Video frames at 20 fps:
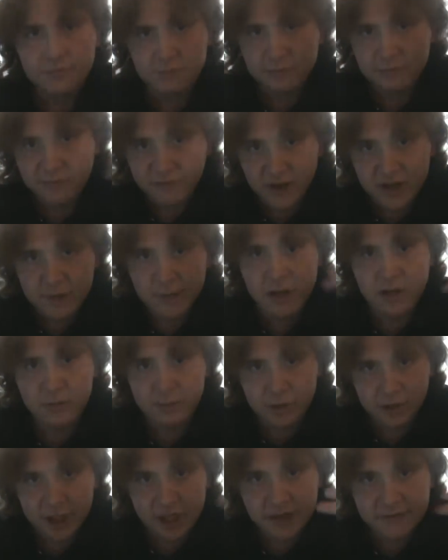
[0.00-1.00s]
fundamental
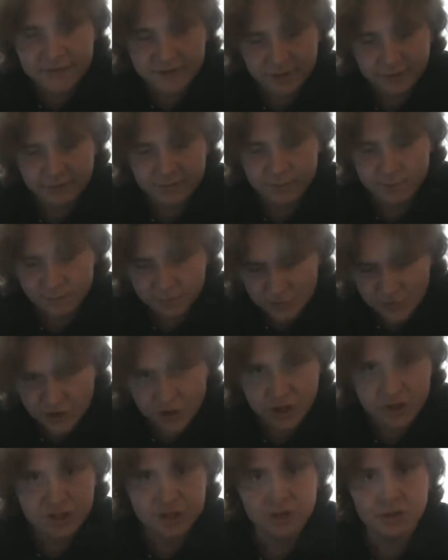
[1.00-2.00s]
beliefs of
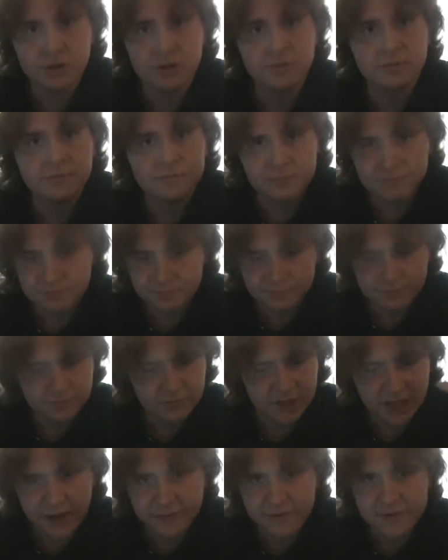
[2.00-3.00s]
traditional
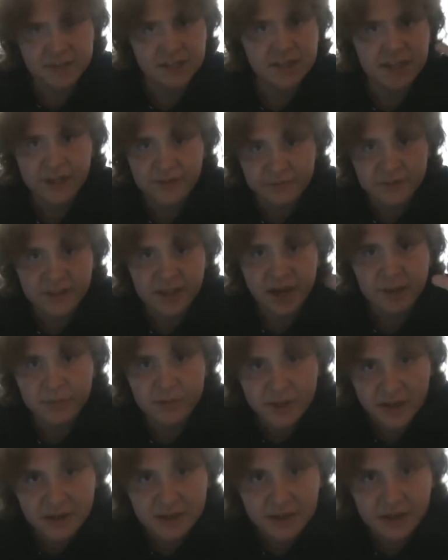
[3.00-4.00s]
life is a gift type
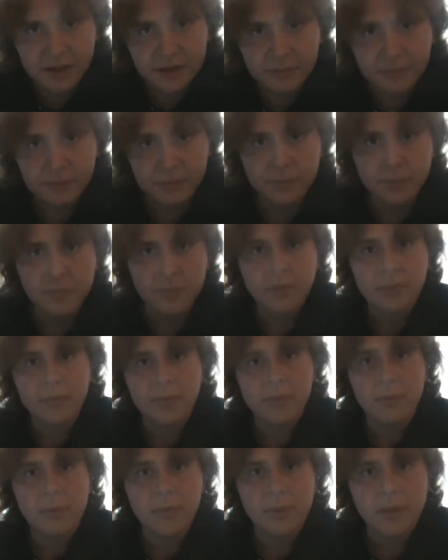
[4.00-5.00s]
thinking.
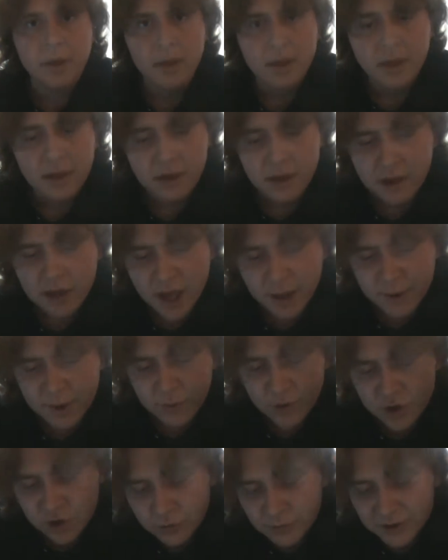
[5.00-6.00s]
I mean,
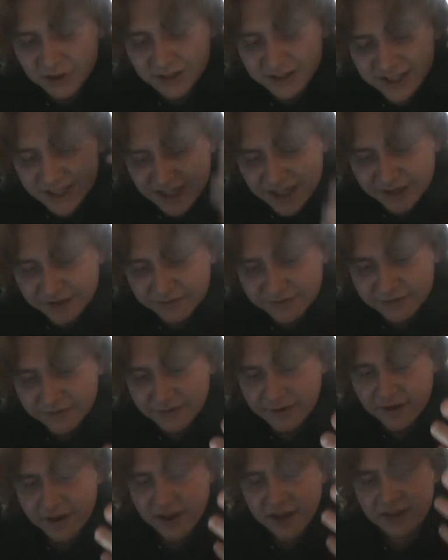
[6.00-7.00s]
when you believe
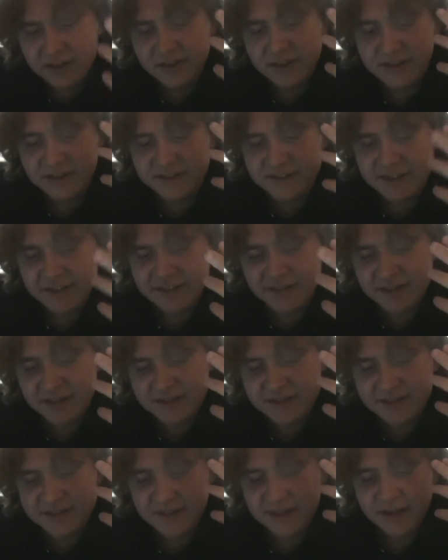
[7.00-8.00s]
in the
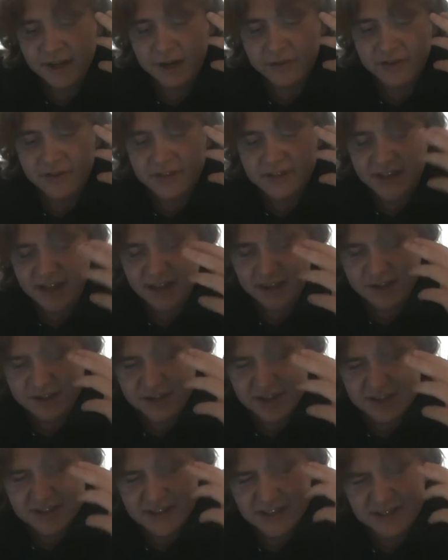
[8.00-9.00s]
existence of
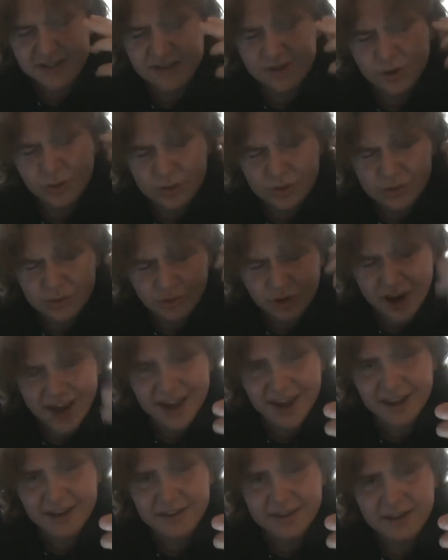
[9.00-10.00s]
intelligence that's so
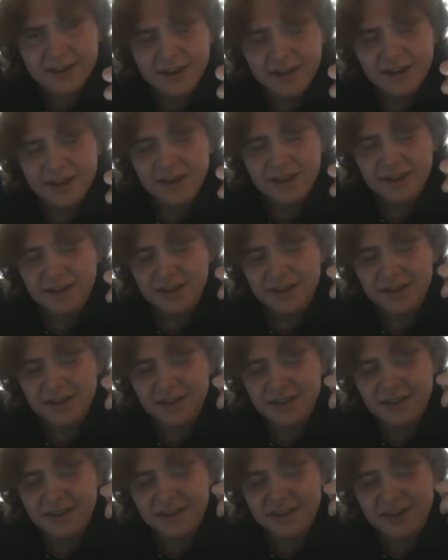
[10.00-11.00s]
grand
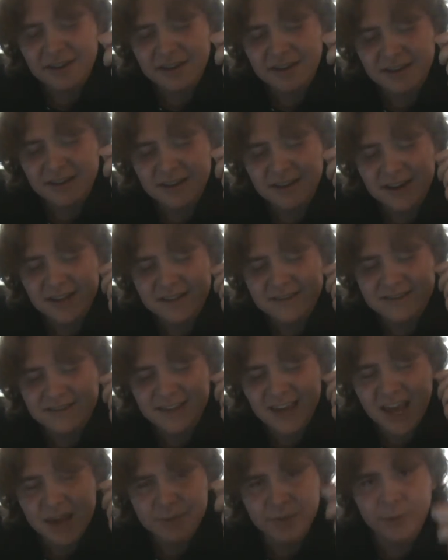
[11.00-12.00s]
that it's
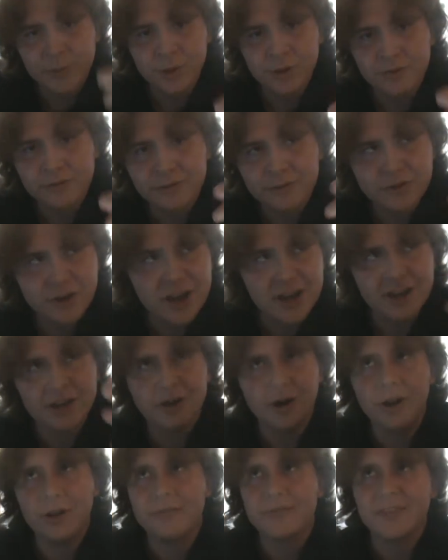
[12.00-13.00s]
capable of creating
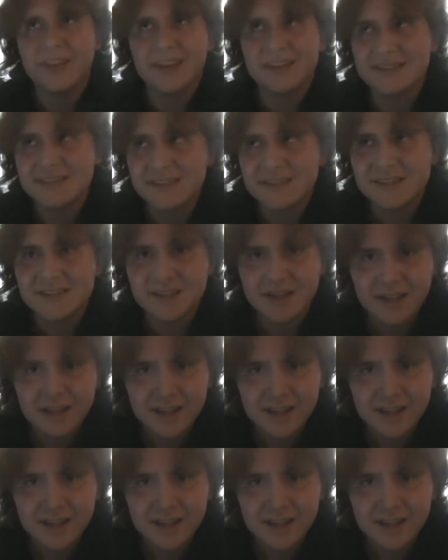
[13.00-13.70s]
all of this,